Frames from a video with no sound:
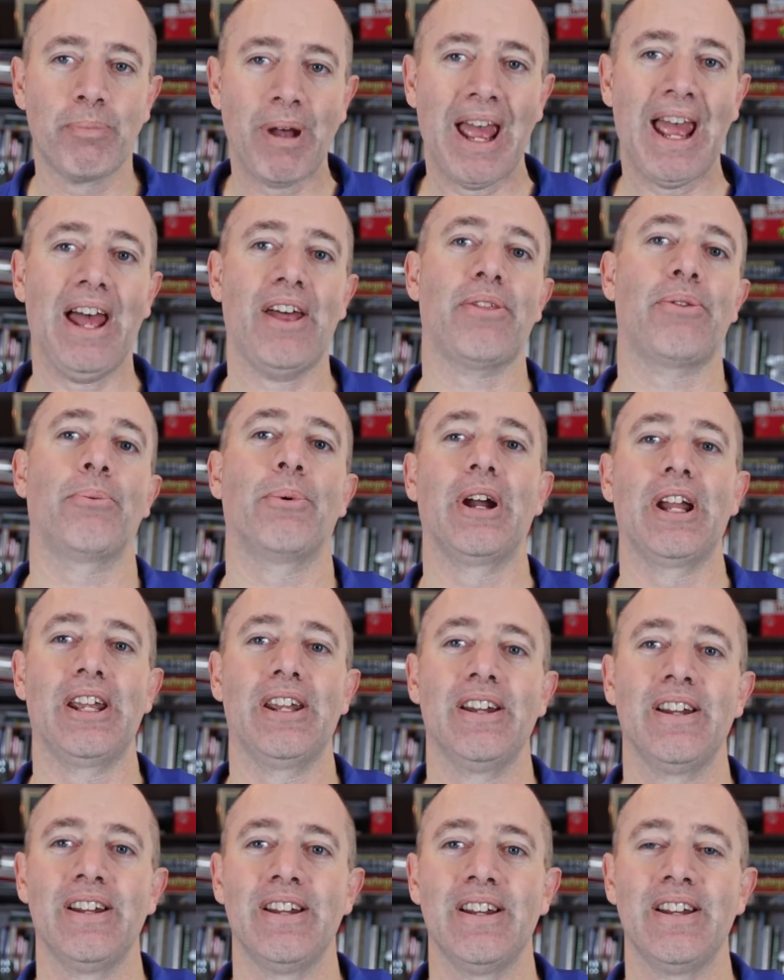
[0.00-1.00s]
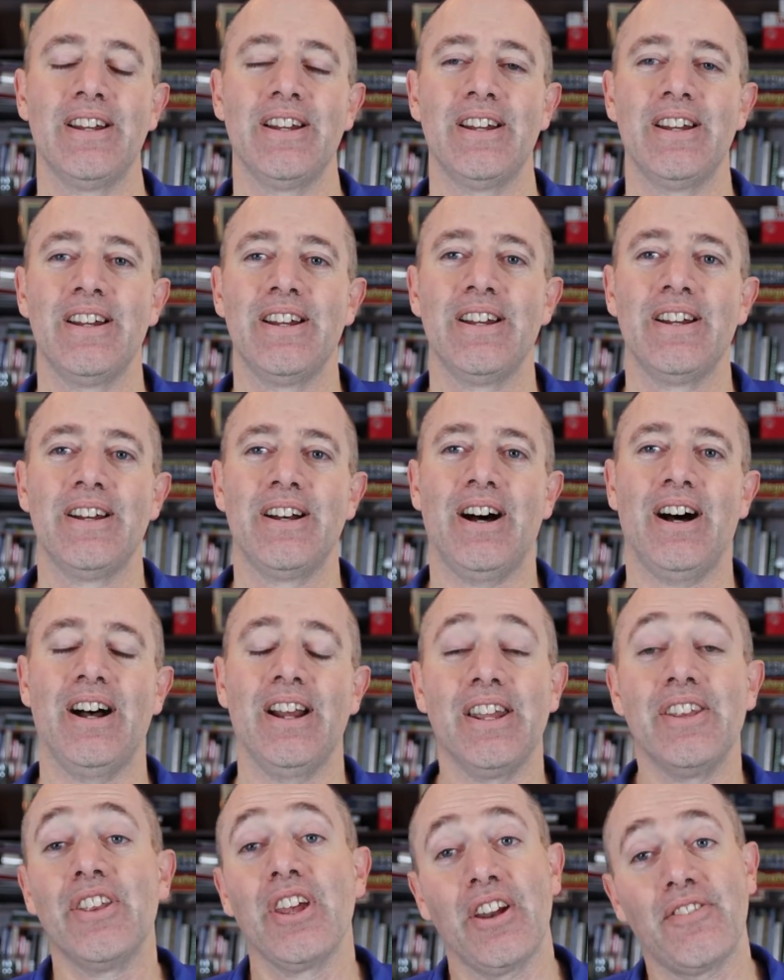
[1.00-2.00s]
Pathway.
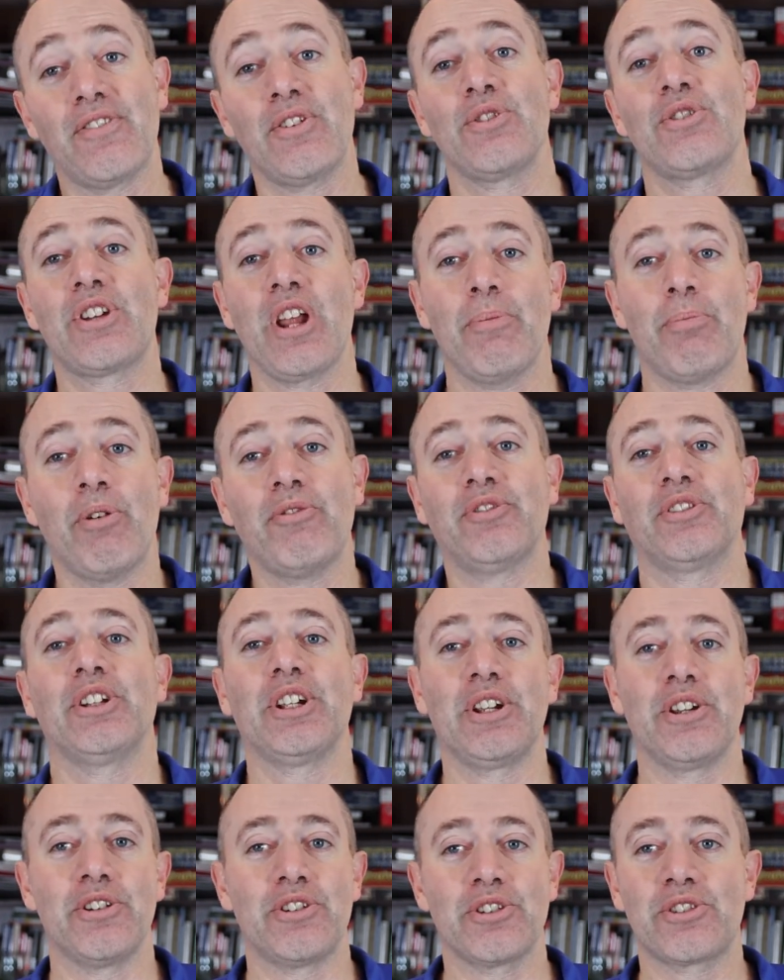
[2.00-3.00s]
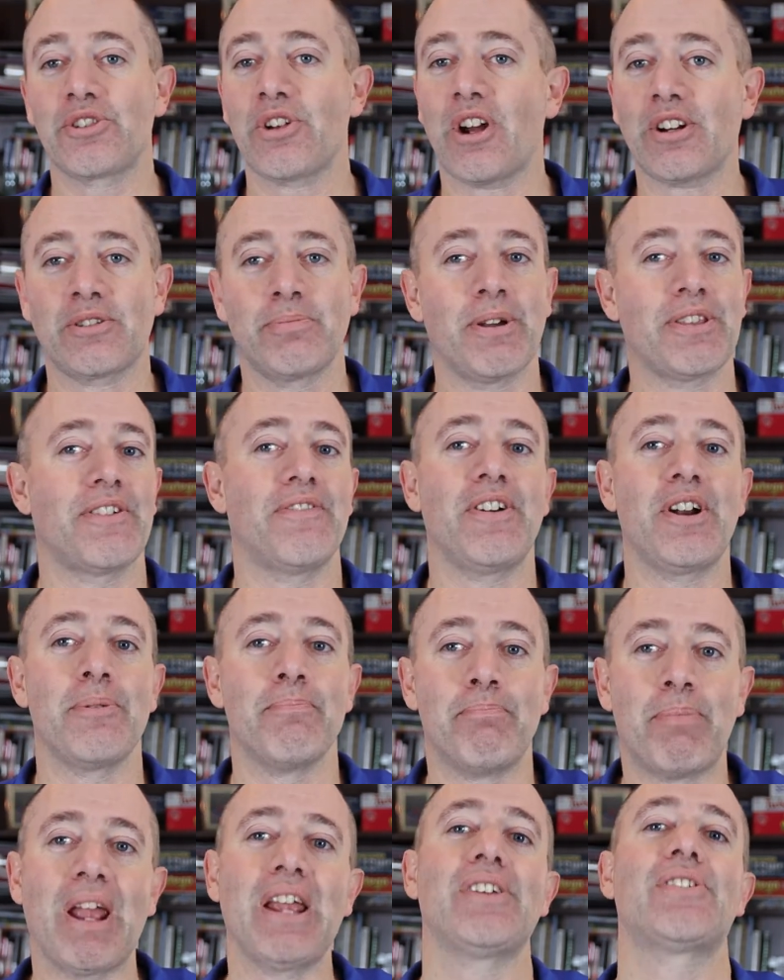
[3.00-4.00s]
In that first step, hopefully, you just talked about the very
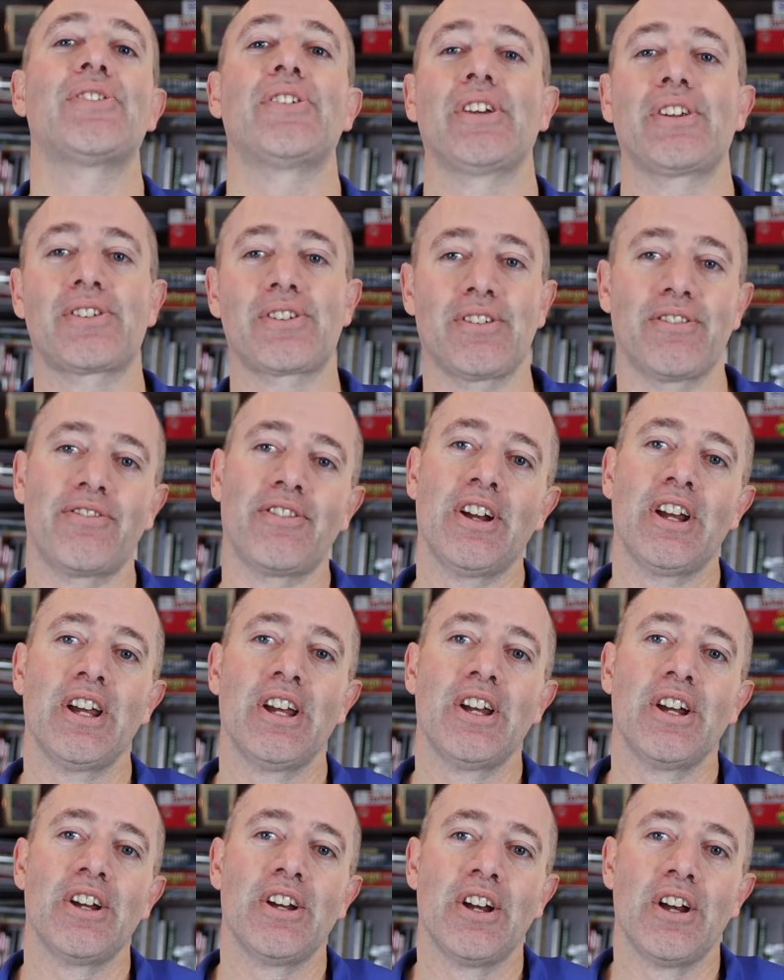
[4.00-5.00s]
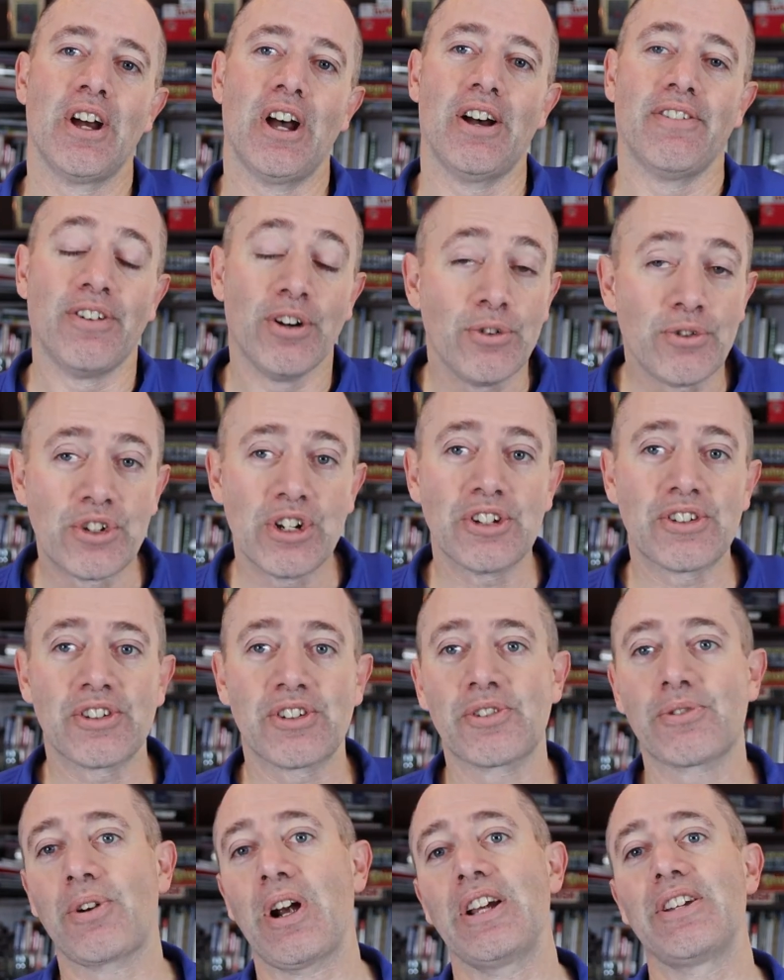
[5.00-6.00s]
basics of who
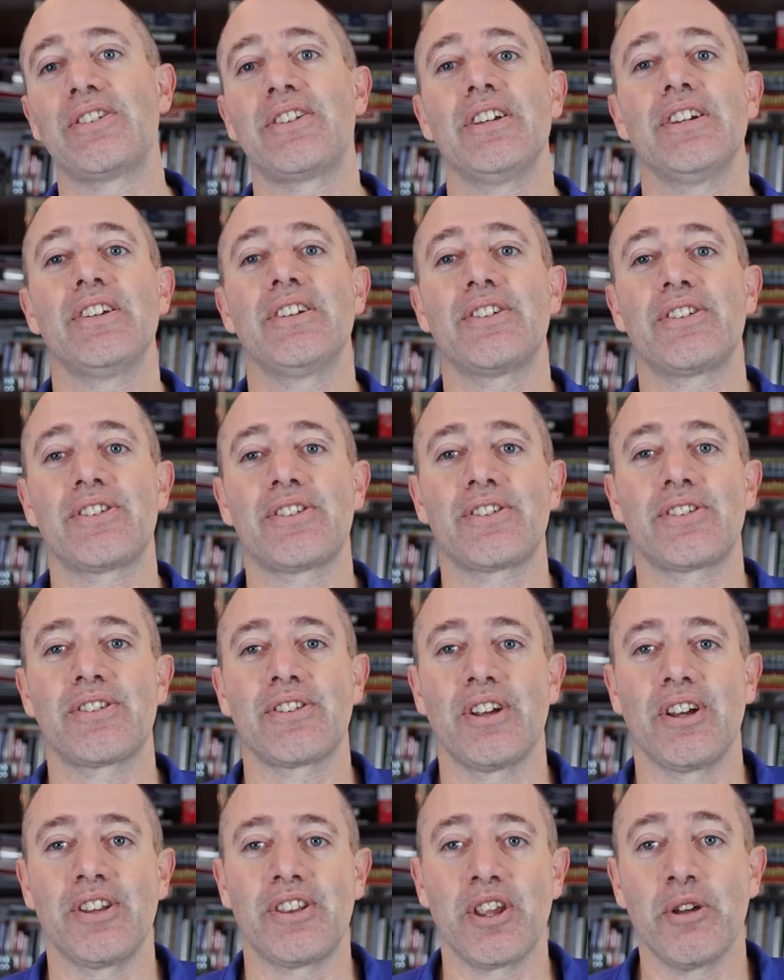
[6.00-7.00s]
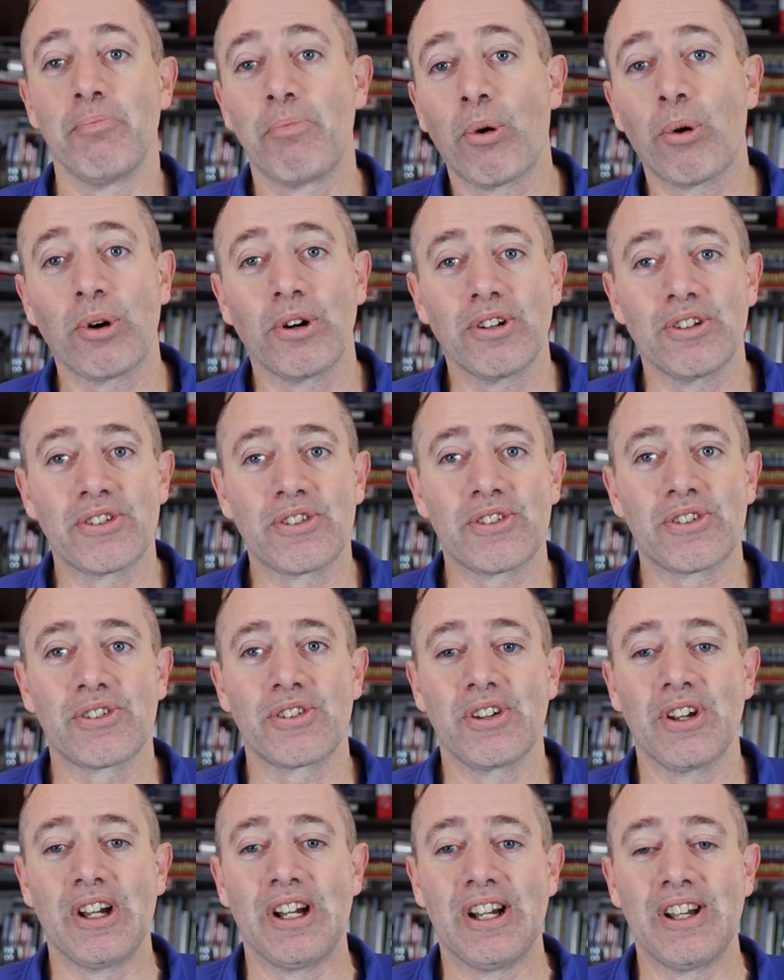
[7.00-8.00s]
Jesus Christ is, the importance,
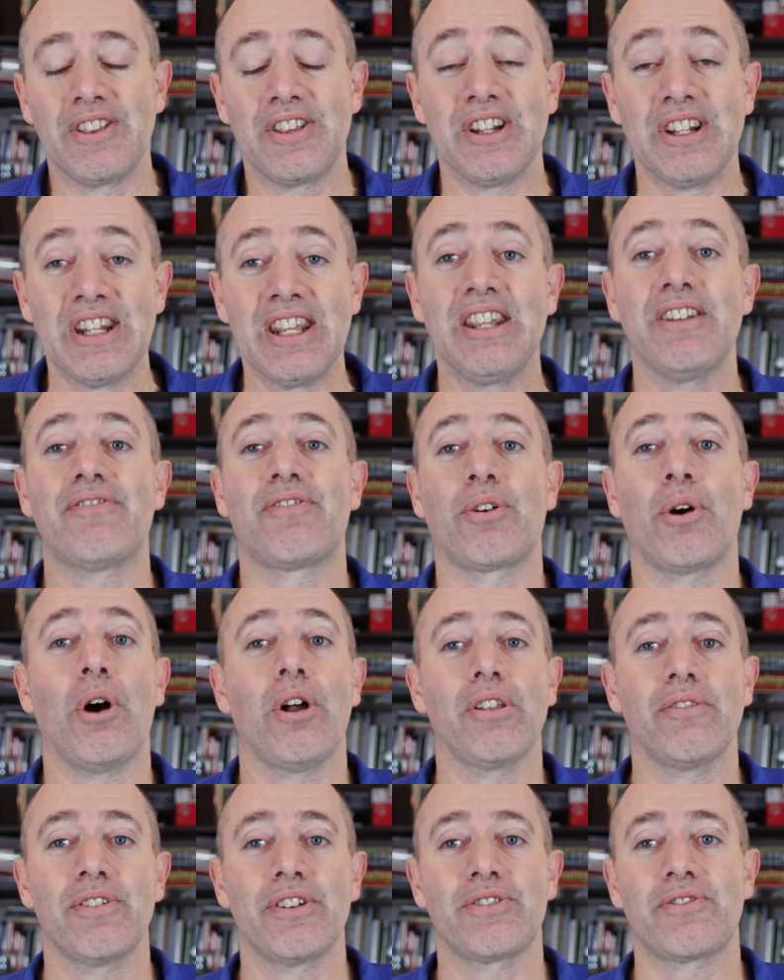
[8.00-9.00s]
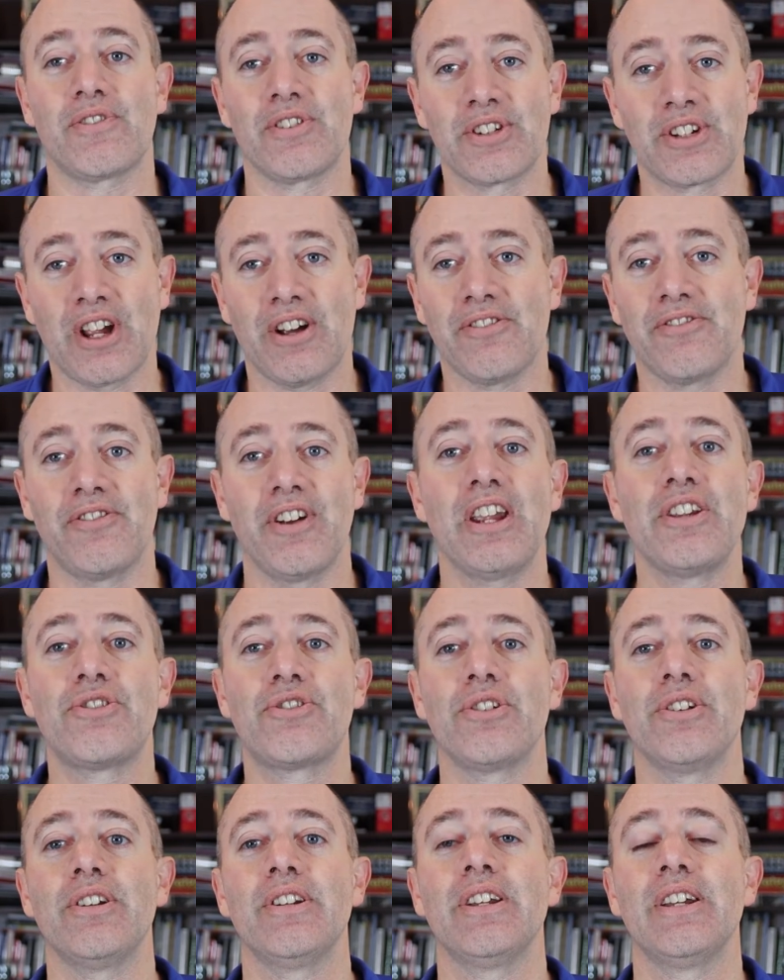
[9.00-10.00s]
the need for all of us for
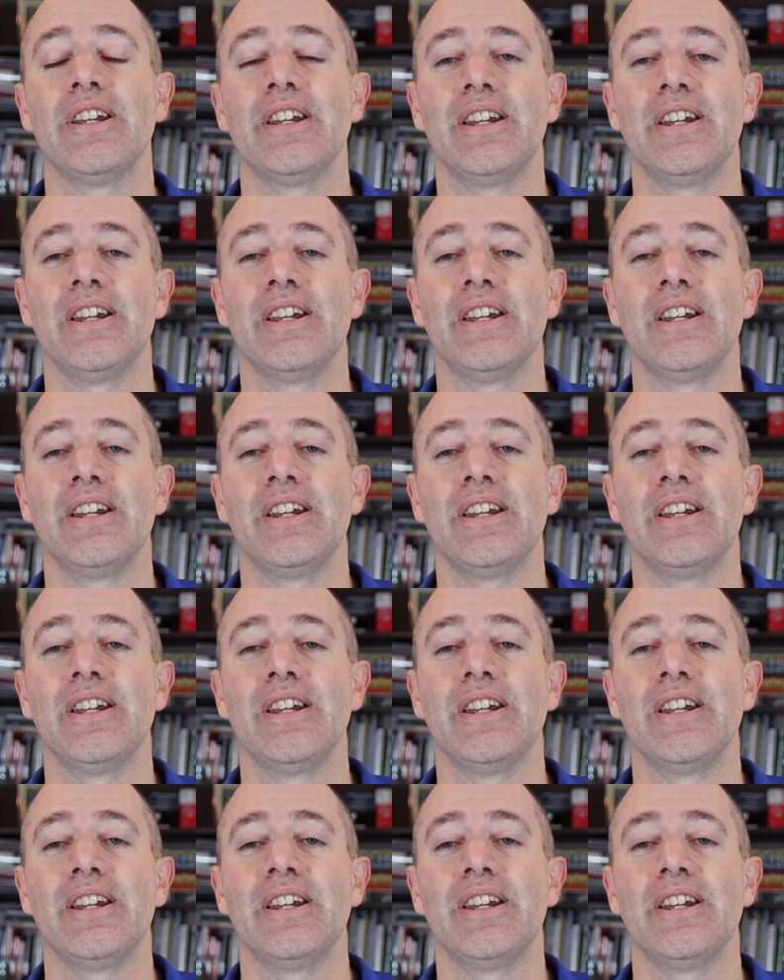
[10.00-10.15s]
salvation.